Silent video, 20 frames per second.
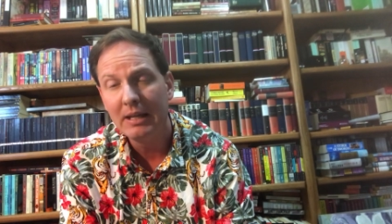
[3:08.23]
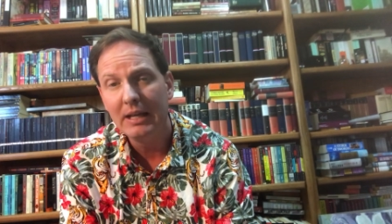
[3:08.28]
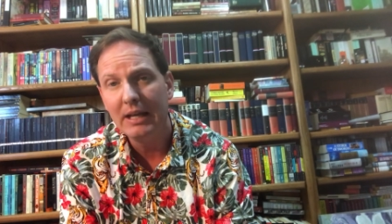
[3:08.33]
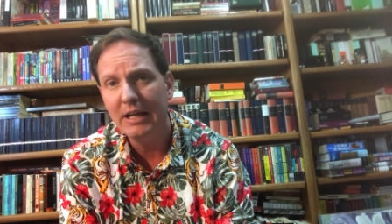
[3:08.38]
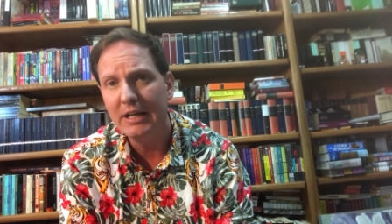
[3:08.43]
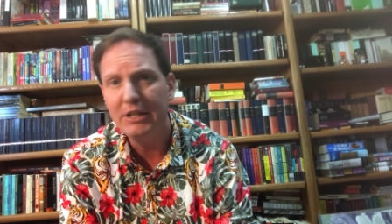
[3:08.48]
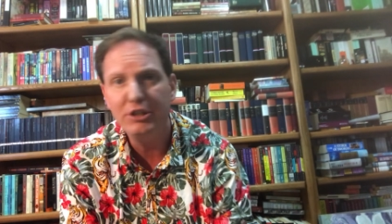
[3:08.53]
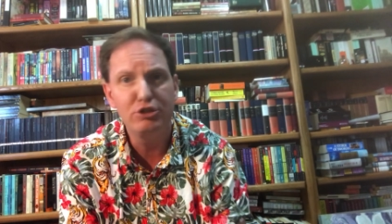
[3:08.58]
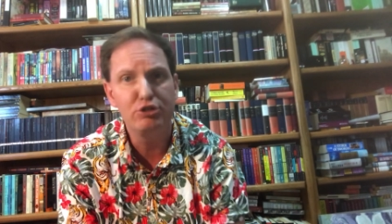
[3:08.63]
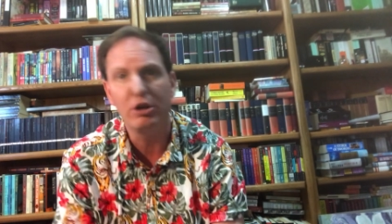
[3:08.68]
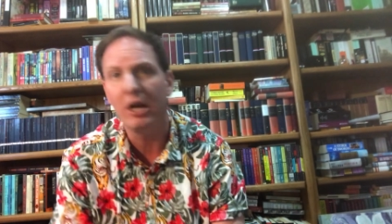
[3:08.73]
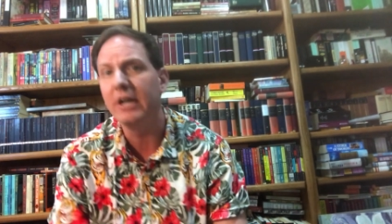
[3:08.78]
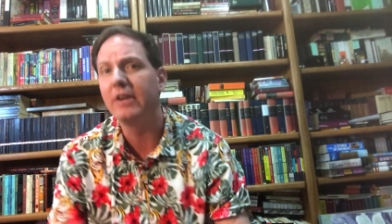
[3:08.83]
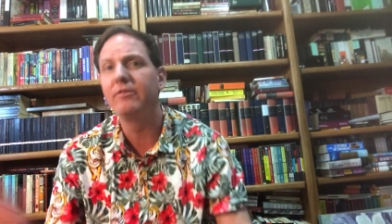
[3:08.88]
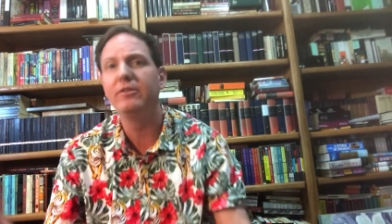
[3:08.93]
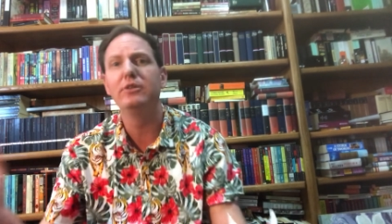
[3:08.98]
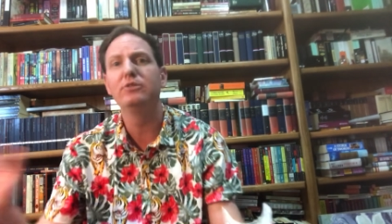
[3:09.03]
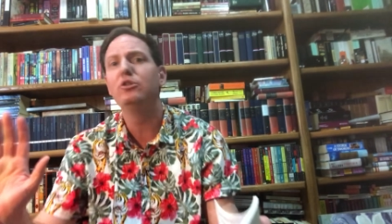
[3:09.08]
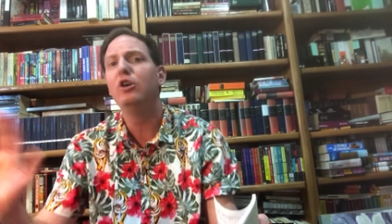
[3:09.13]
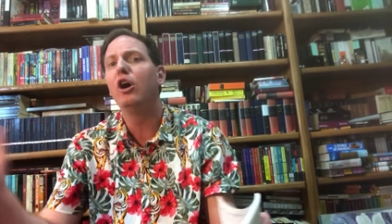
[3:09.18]
and he's trying
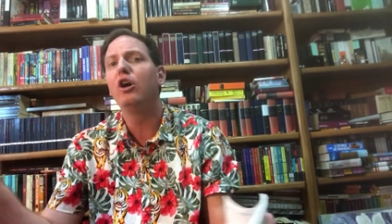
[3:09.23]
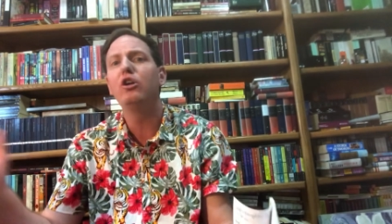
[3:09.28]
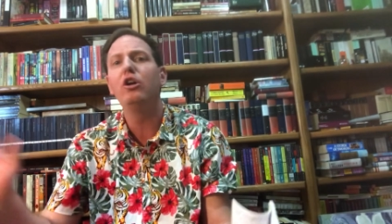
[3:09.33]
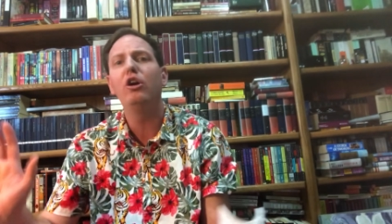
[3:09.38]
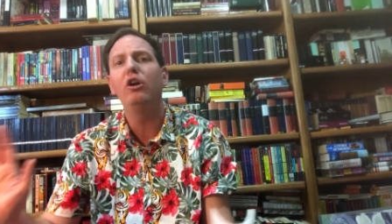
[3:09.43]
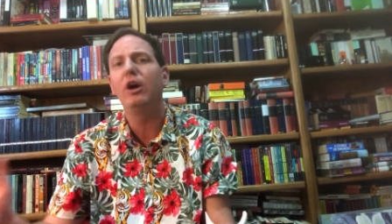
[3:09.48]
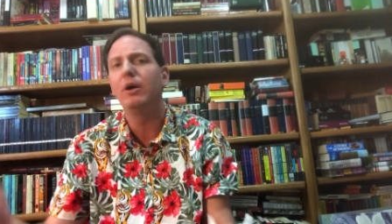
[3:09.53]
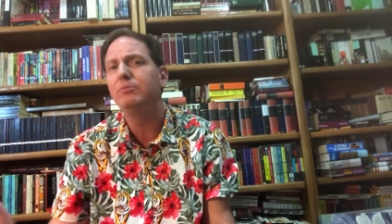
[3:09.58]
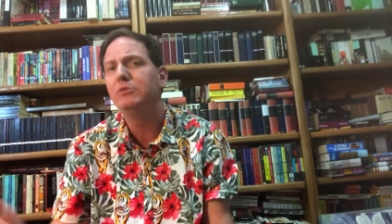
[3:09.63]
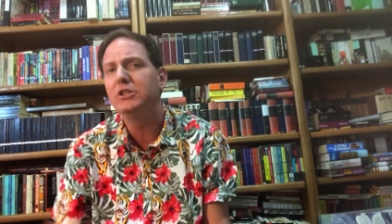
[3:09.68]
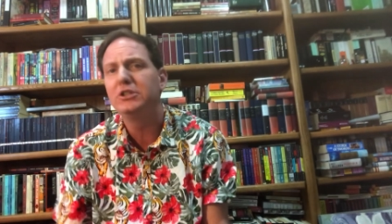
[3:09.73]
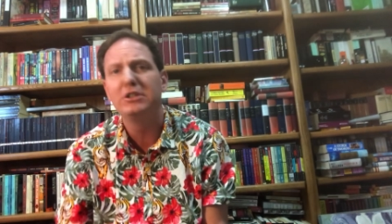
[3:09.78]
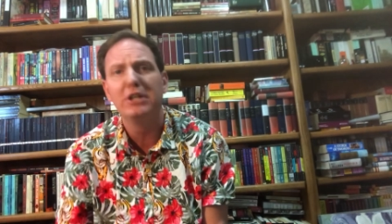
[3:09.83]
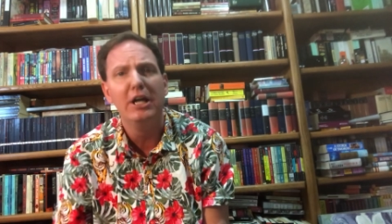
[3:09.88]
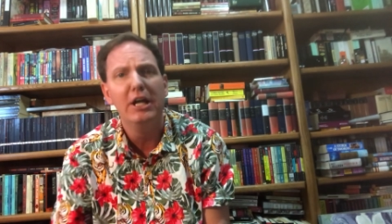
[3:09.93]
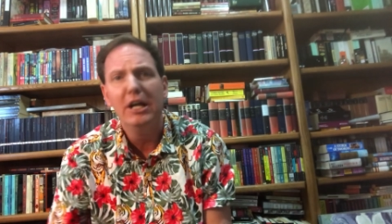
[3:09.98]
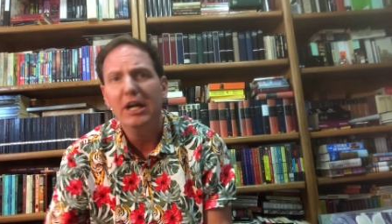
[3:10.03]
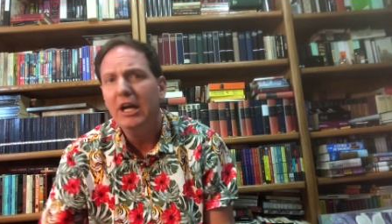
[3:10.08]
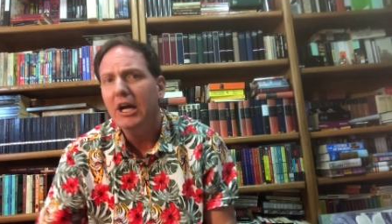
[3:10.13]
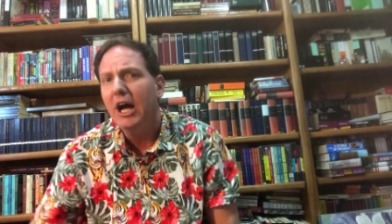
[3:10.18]
to no, no, I'm just
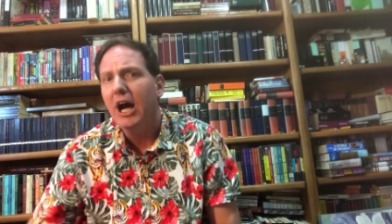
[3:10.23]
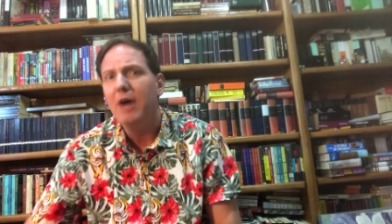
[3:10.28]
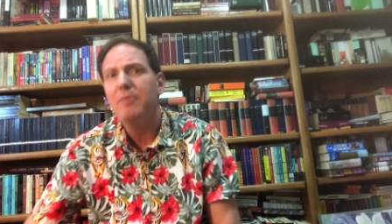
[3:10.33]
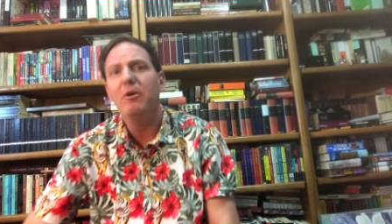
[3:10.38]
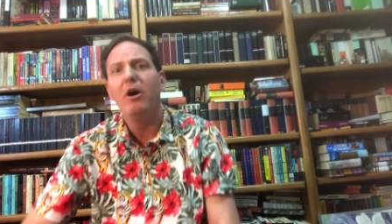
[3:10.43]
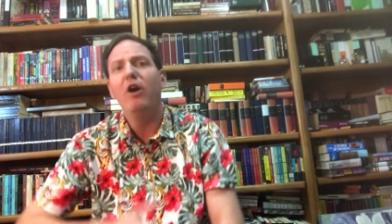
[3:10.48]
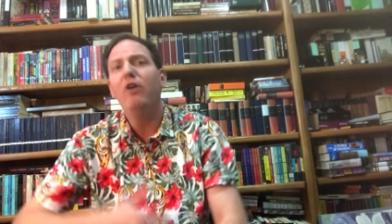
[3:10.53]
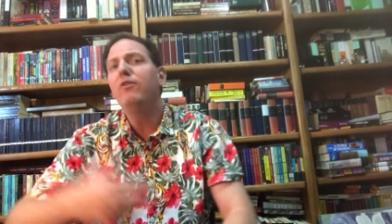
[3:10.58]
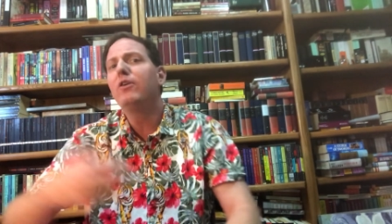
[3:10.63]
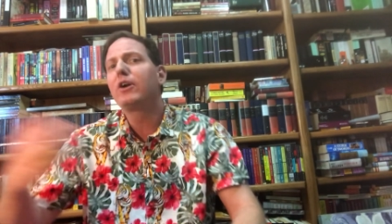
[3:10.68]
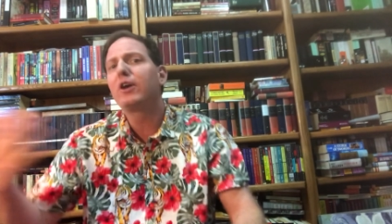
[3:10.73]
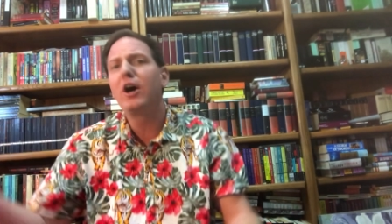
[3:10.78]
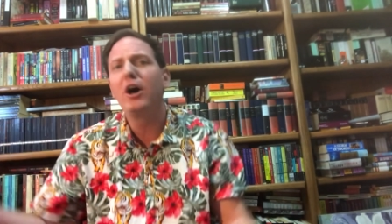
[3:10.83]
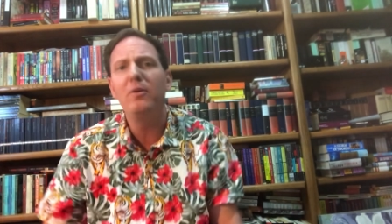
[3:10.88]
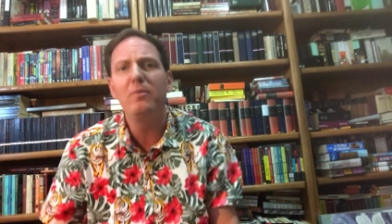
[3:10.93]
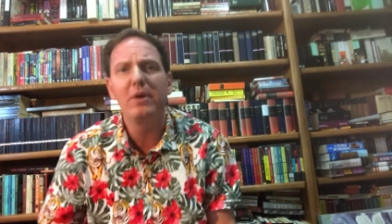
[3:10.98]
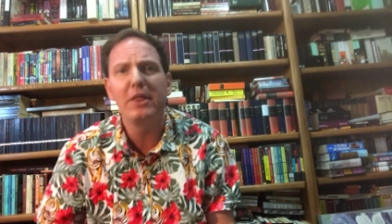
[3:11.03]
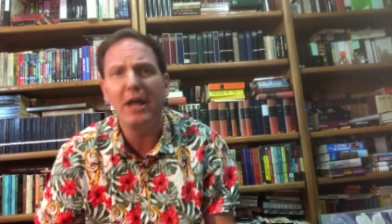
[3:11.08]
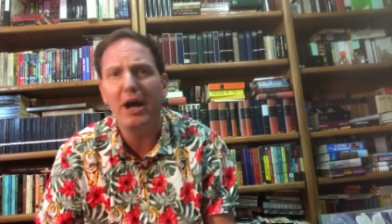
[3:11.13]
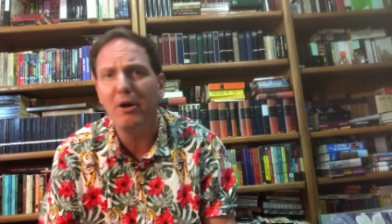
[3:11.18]
I'm
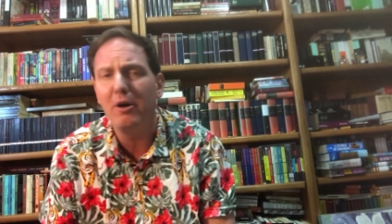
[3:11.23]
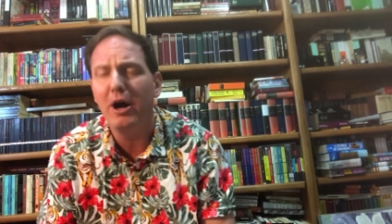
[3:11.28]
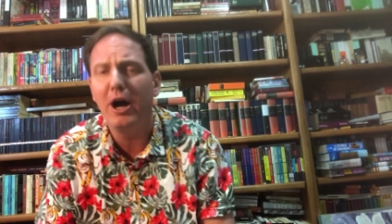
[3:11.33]
overcome with how,